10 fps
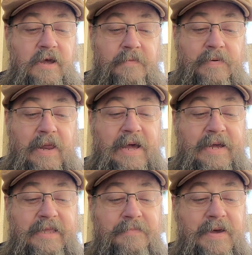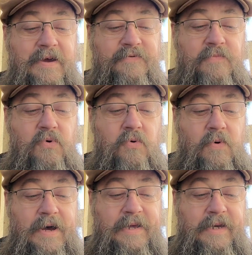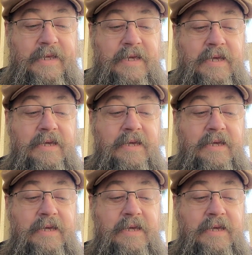applying them ever more widely,